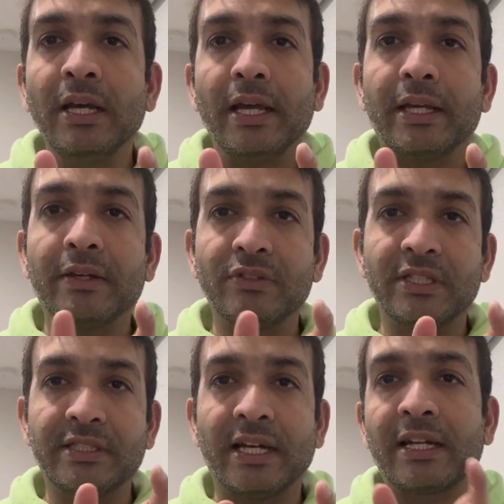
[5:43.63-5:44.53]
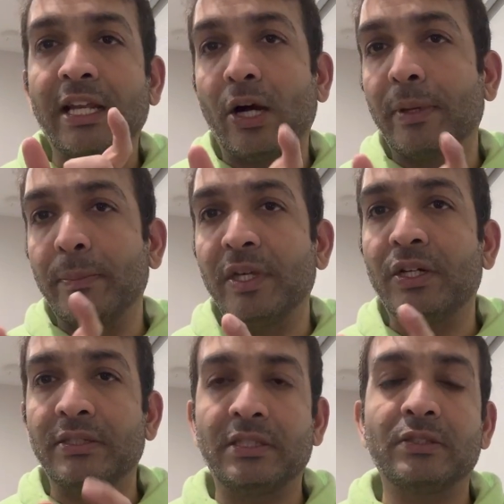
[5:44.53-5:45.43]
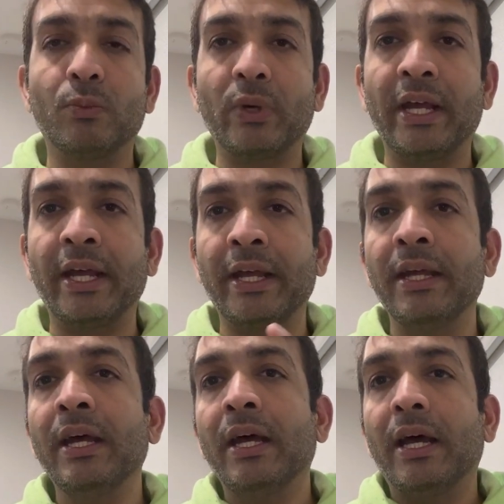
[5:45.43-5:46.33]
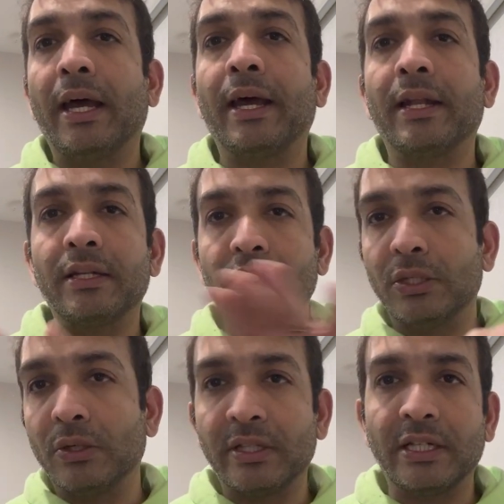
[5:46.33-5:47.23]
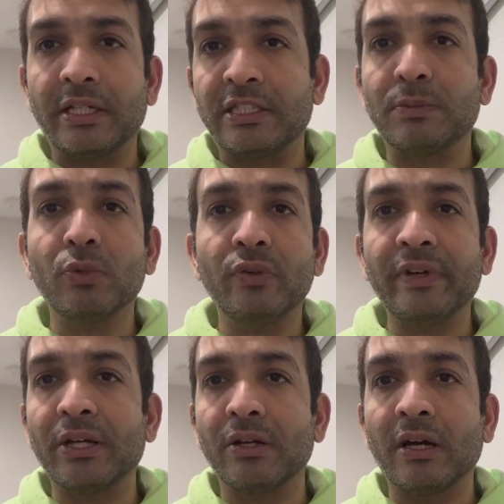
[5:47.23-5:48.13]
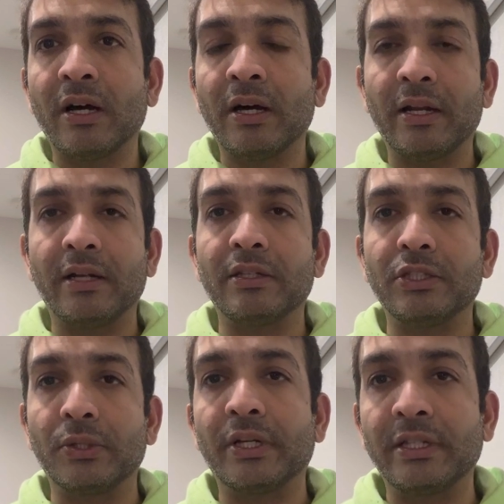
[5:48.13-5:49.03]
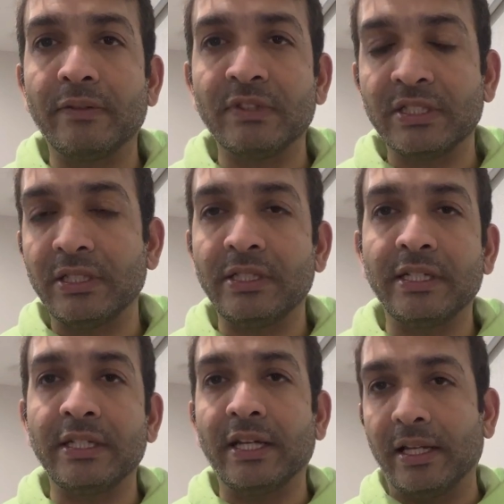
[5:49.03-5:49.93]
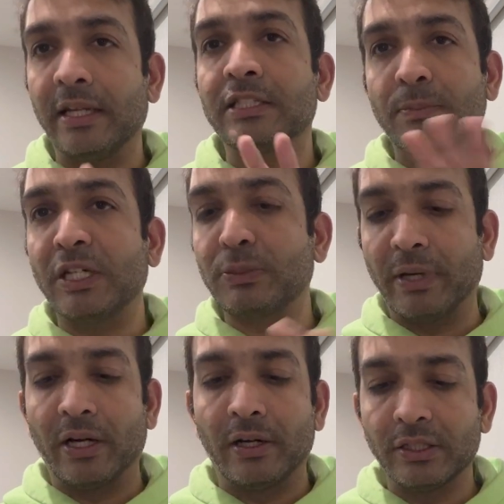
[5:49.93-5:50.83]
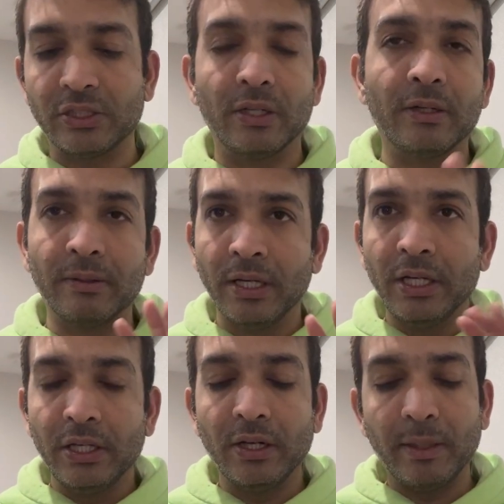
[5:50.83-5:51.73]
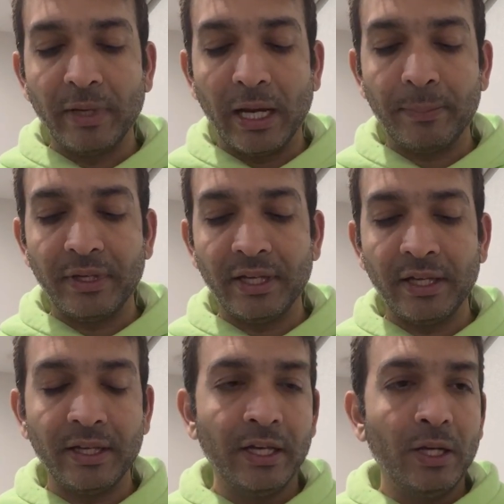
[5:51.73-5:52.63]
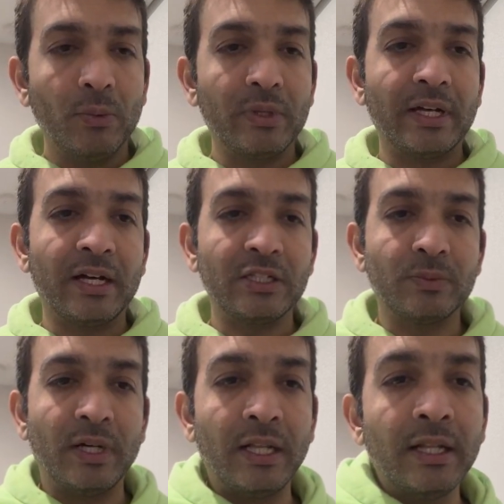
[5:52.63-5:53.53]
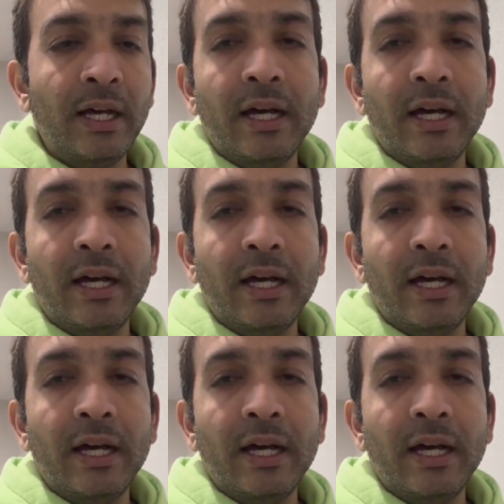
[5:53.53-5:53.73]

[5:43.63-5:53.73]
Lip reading: It gives you exactly how many meters it's away, and you know that it's moving or not, and you're in the vicinity, and it's much better. So you know, I'm happy with that as well.